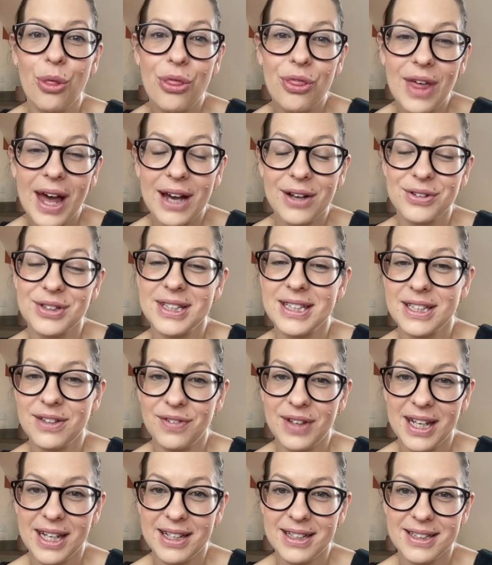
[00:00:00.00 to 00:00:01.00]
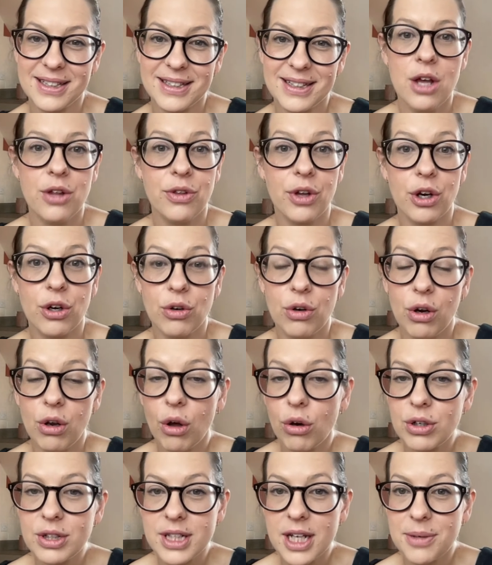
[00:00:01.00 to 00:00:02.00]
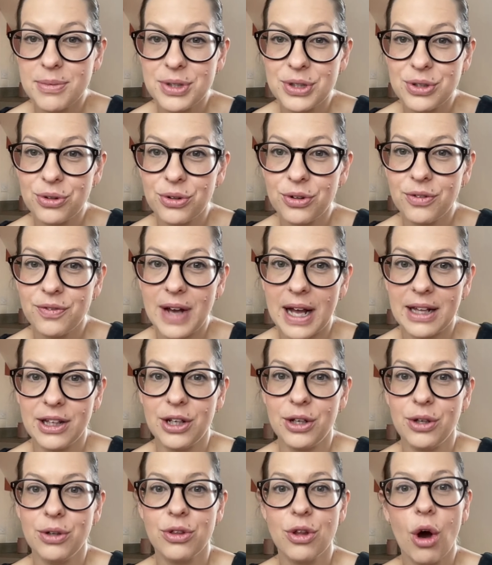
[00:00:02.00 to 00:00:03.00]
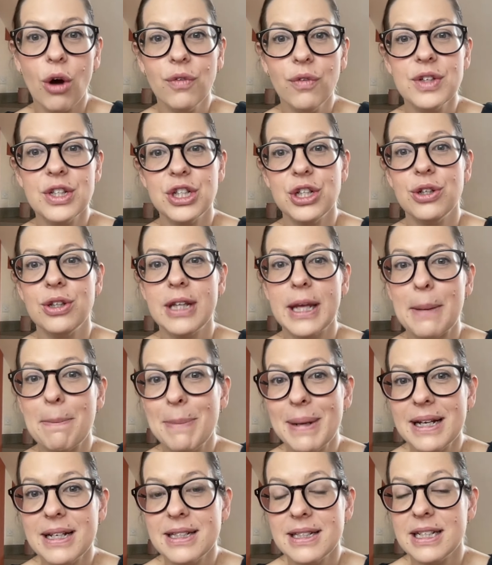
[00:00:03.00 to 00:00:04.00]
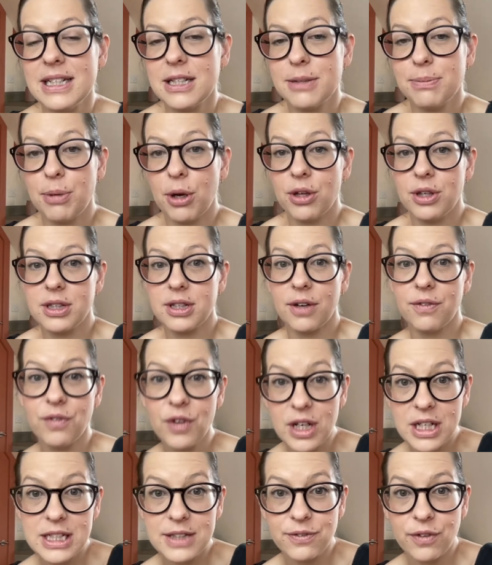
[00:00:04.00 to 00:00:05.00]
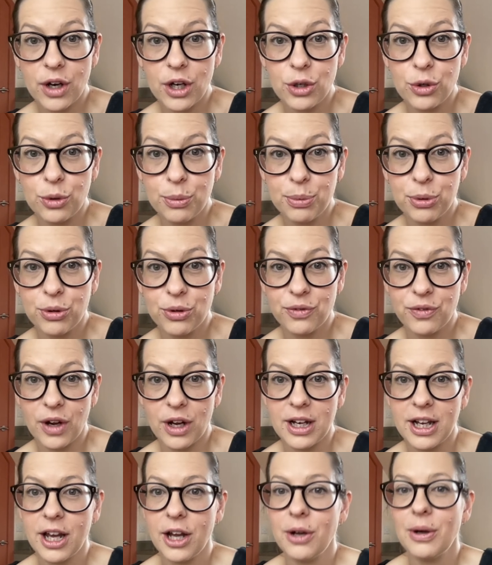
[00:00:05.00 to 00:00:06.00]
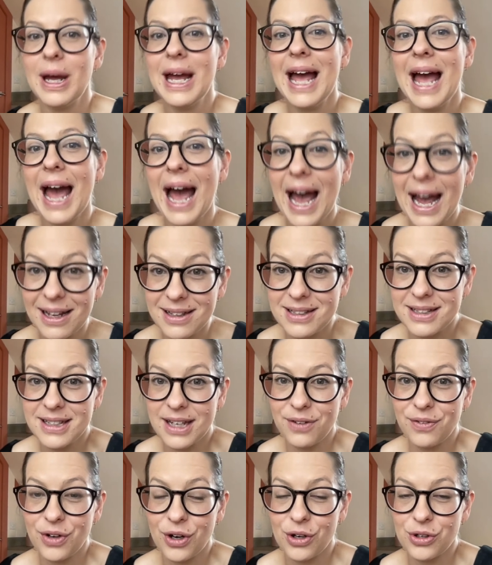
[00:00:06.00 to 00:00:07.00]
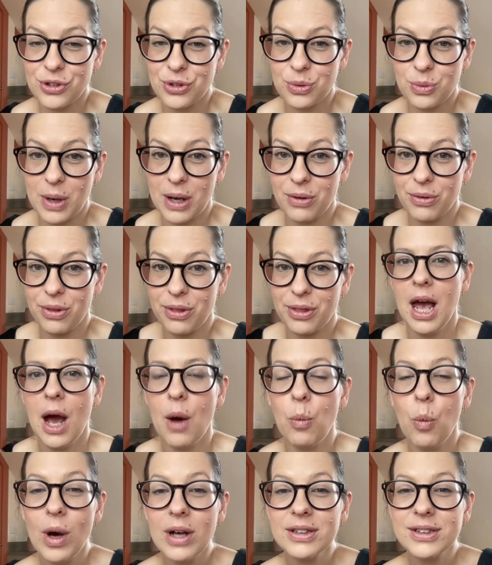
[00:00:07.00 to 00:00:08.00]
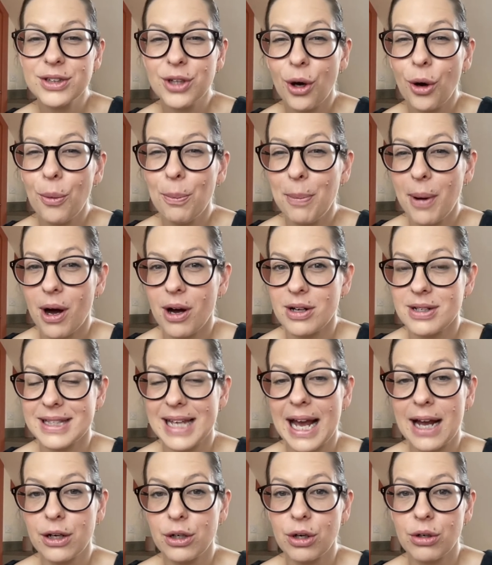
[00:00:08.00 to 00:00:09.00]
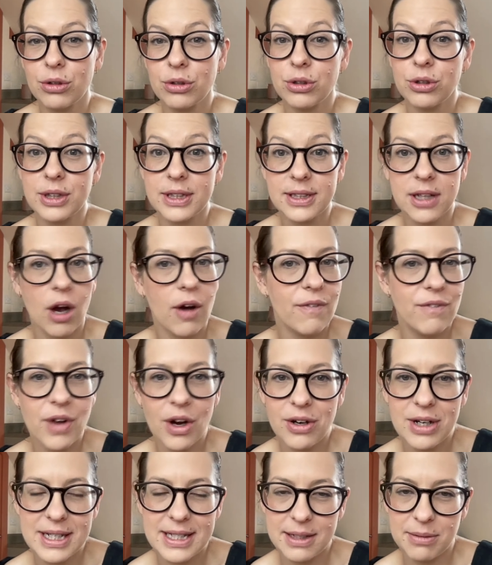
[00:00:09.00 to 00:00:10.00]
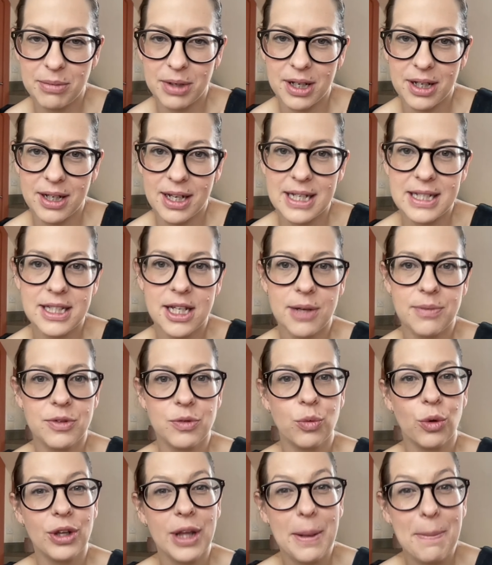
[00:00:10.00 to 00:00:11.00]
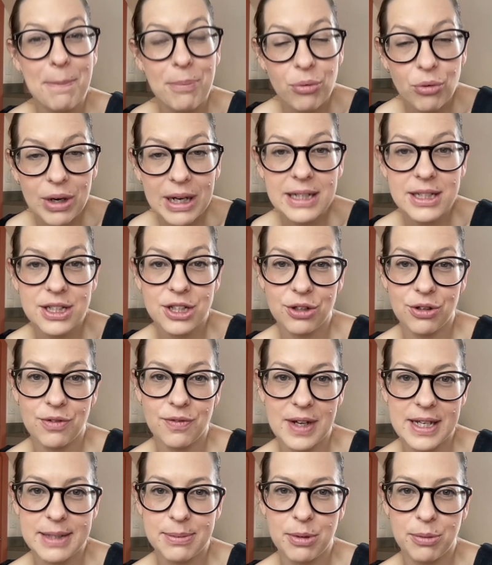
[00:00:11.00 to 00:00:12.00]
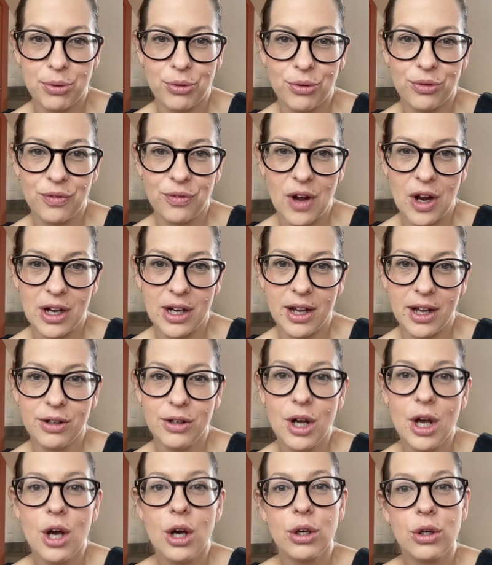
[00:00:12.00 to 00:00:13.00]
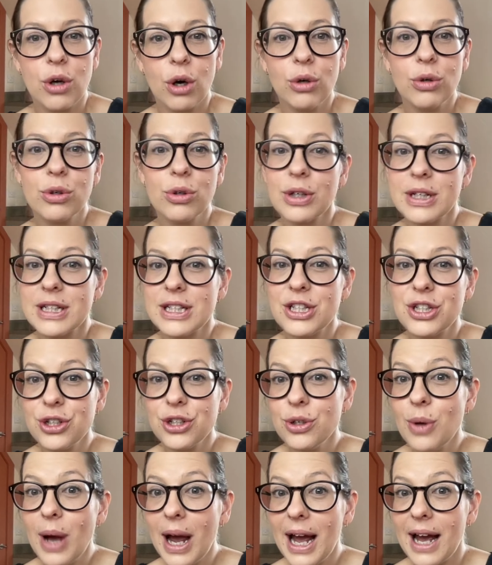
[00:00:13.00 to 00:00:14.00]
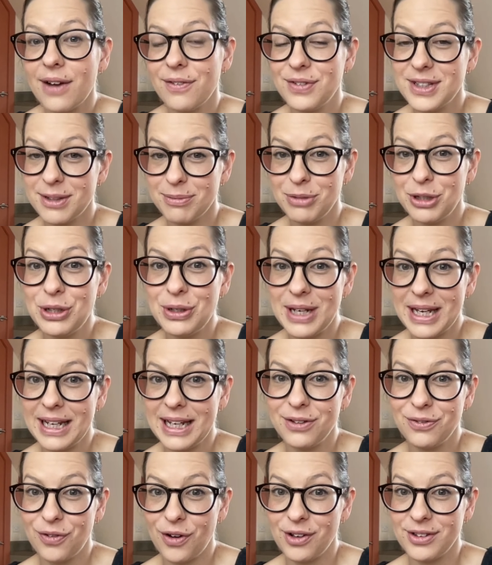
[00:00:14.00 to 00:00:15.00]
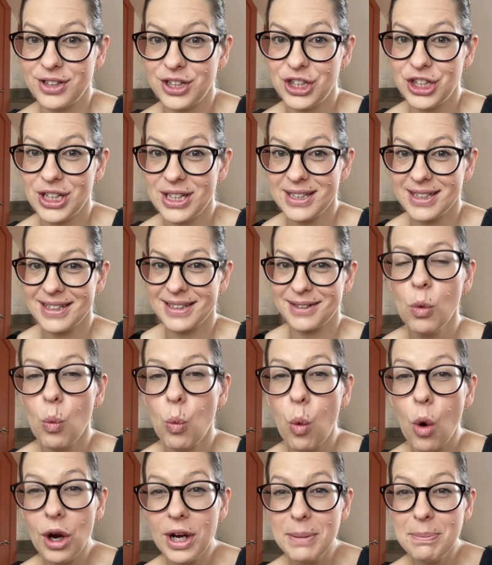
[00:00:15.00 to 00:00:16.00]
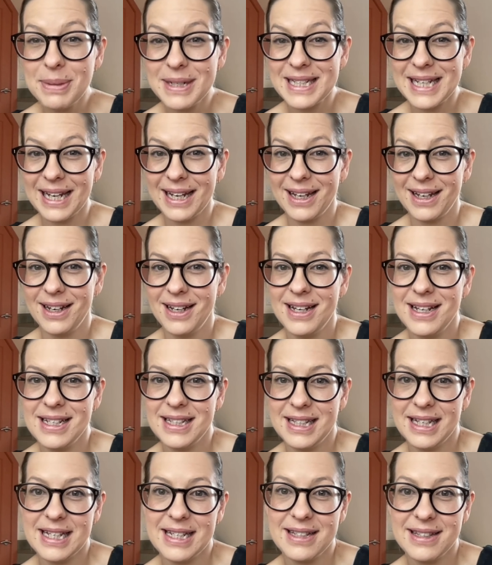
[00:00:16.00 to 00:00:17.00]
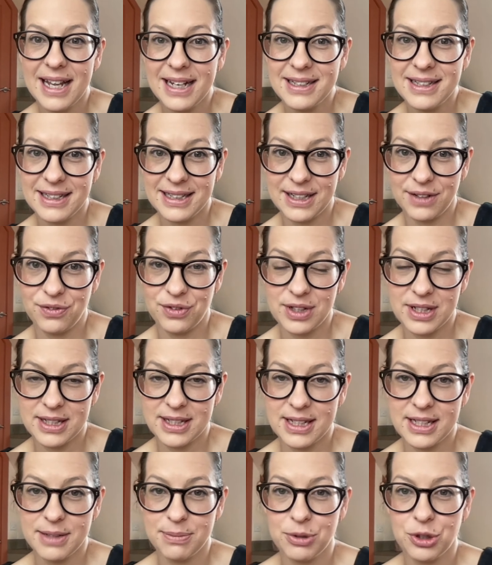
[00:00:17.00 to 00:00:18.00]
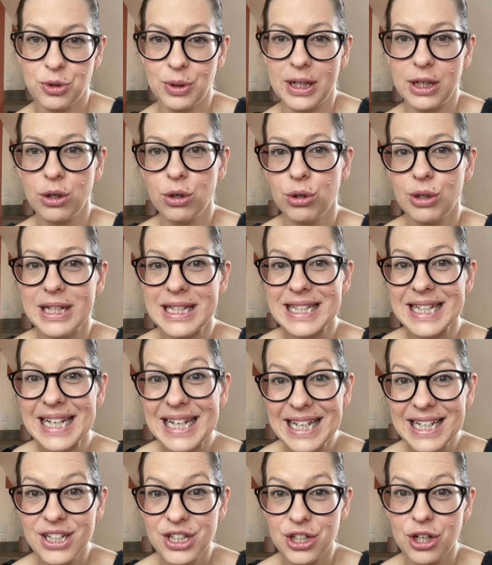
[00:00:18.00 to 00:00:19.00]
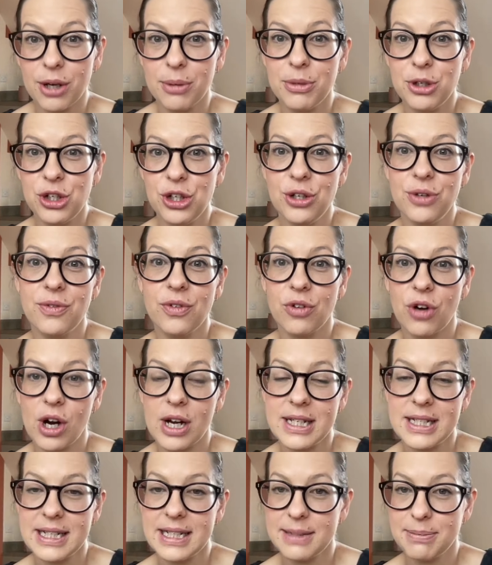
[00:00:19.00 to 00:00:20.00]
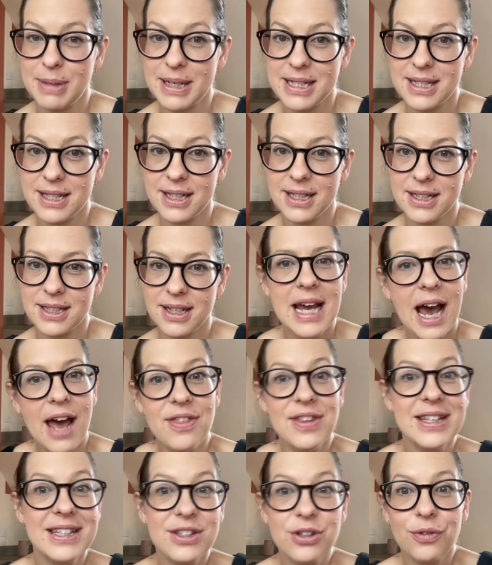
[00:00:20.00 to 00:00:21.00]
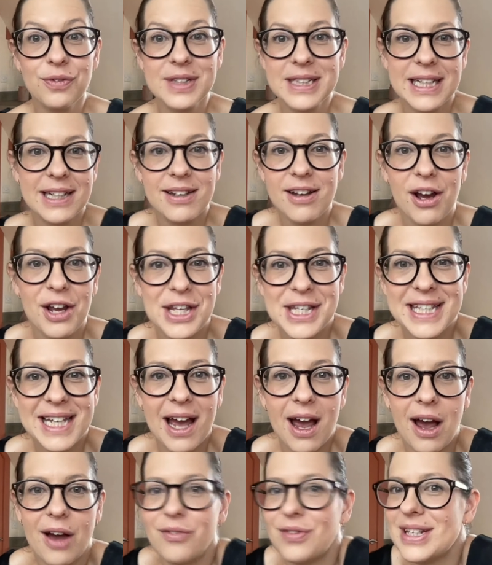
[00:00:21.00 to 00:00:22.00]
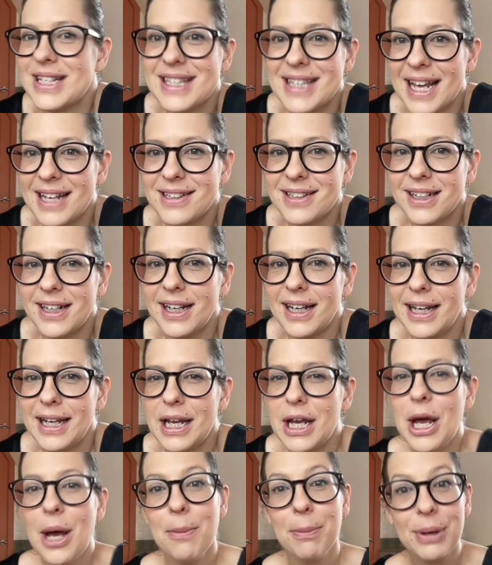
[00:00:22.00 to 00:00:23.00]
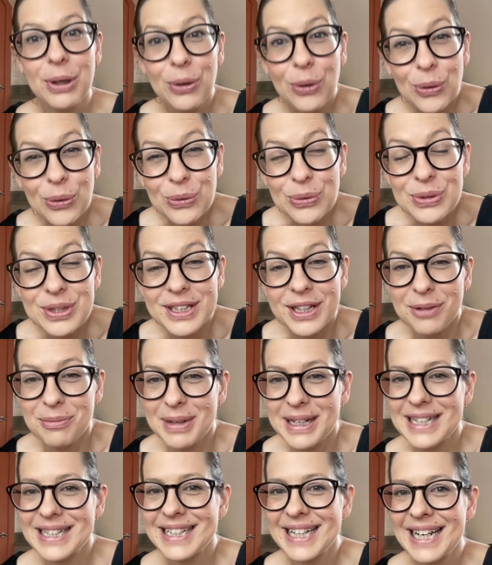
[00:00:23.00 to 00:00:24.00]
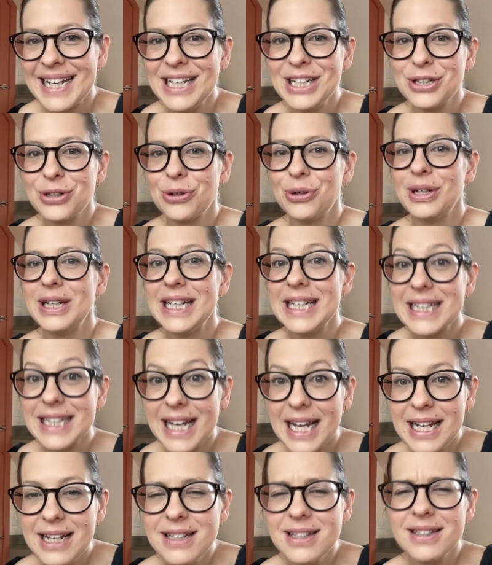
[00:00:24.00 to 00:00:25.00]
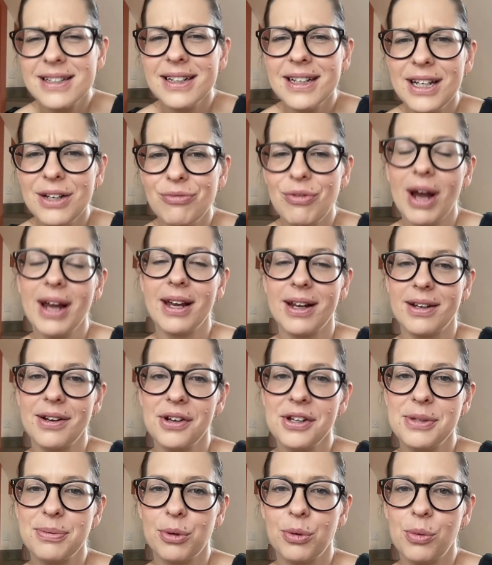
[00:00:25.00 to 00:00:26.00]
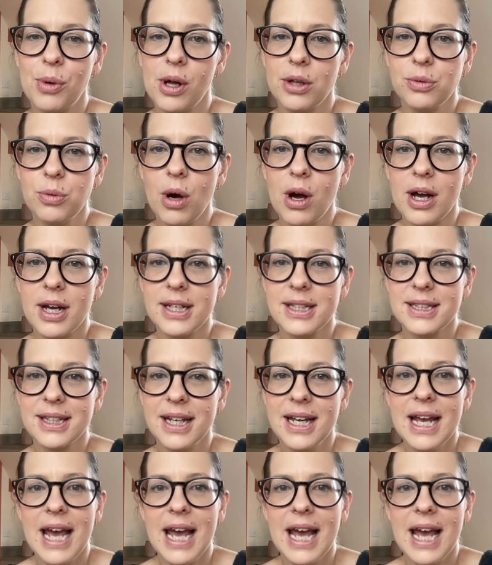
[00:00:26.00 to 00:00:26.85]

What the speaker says: thousands of years. They're a long-term store of value that offers you the ability to both diversify your portfolio and safeguard your wealth. And whilst gold bars and gold coins are very similar in terms of what they bring to your investment portfolio, gold coins do have some unique advantages. One in particular is the aesthetic differences between coins each time a new variety is minted. And this is obviously a nice to have aesthetically, but it also means that each coin is instantly recognizable worldwide.